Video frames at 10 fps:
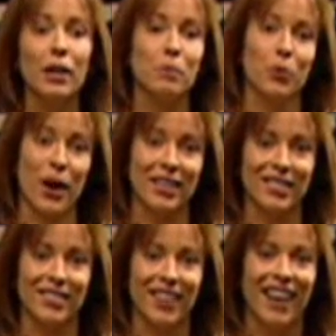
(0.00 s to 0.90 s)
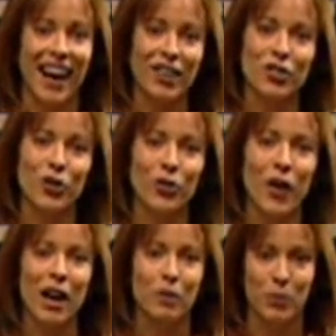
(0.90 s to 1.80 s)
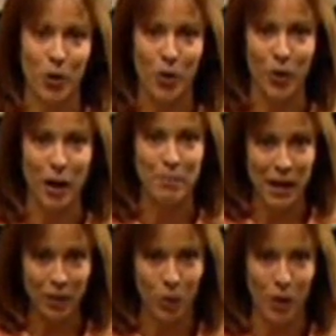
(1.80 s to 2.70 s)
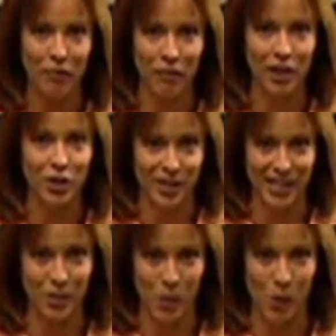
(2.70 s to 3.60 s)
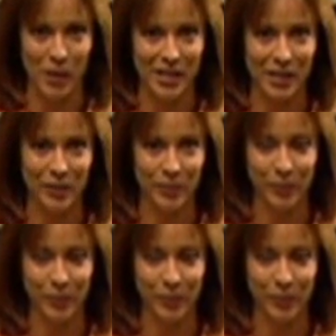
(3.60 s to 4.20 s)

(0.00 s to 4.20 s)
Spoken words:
and press. I'll show you how to program microwave functions in a moment.